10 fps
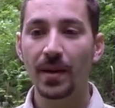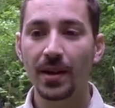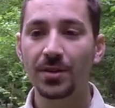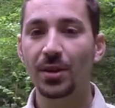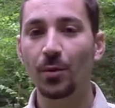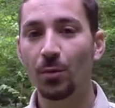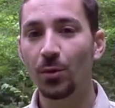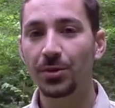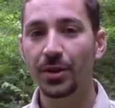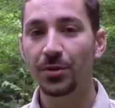into the
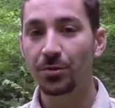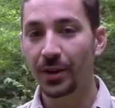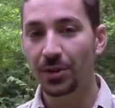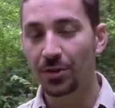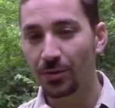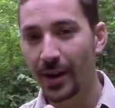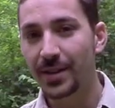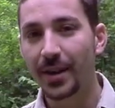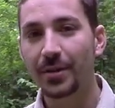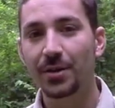water and drink
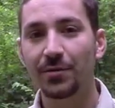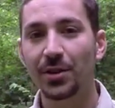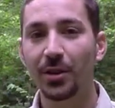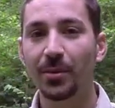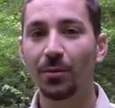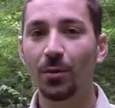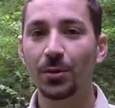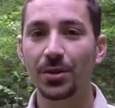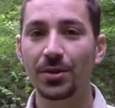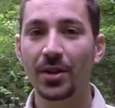straight out of turbid
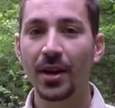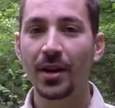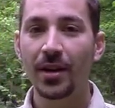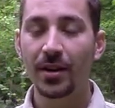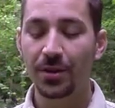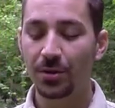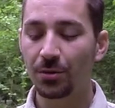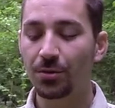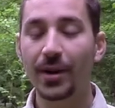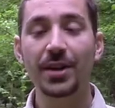waters, because
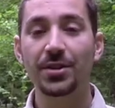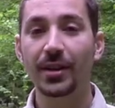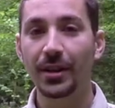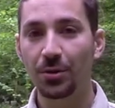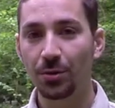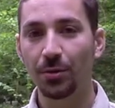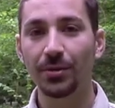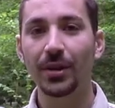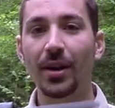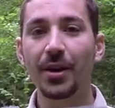you'll drastically
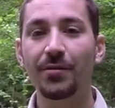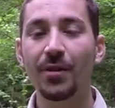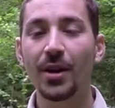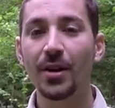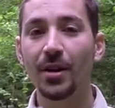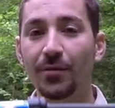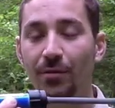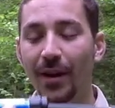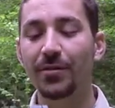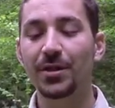shorten the life of
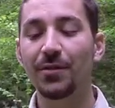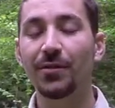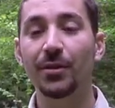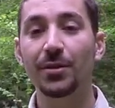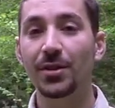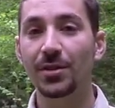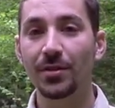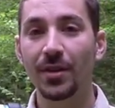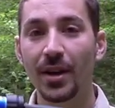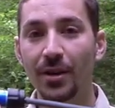gravity filters
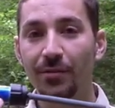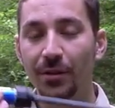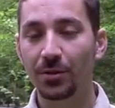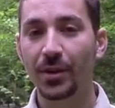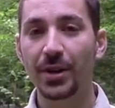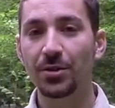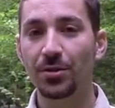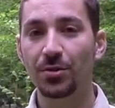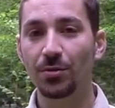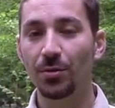and
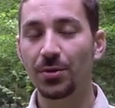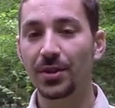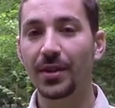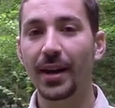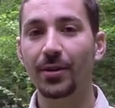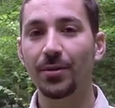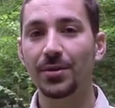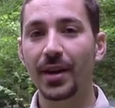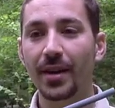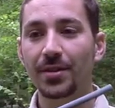filtration straws in that
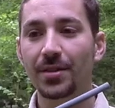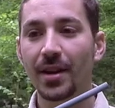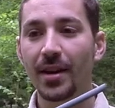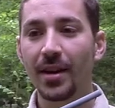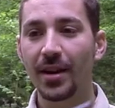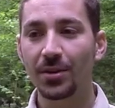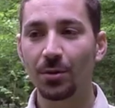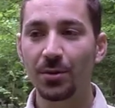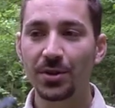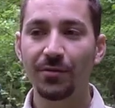context.
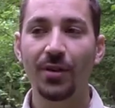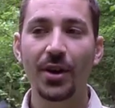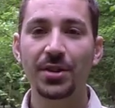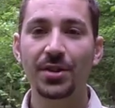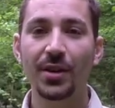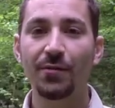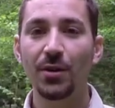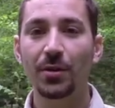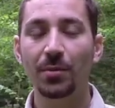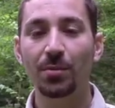It's always advised that if
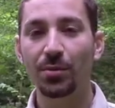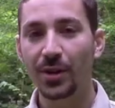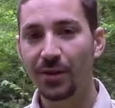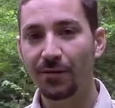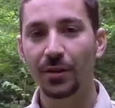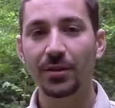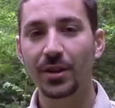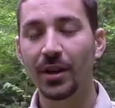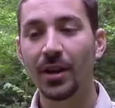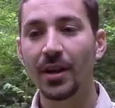you can
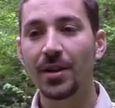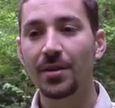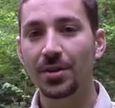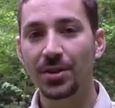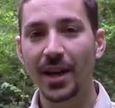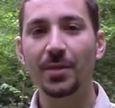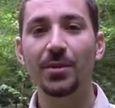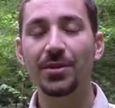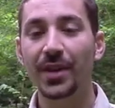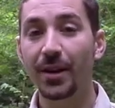pre-filter the
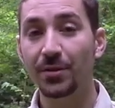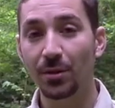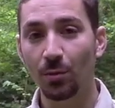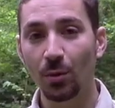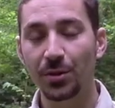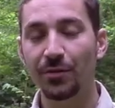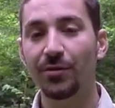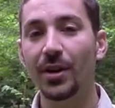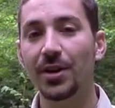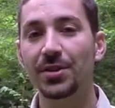sediment out of the water
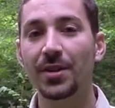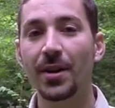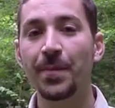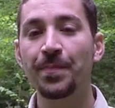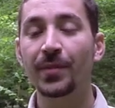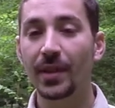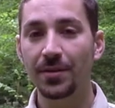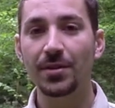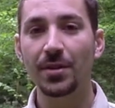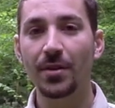first,
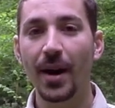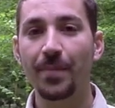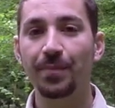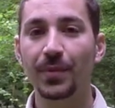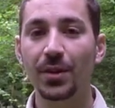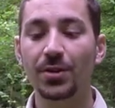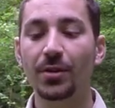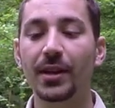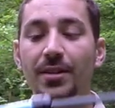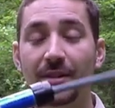then do that, because
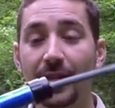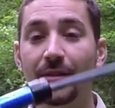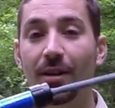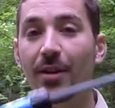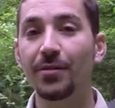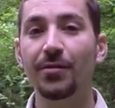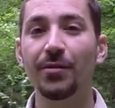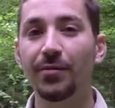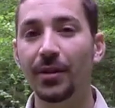you'll extend the life of the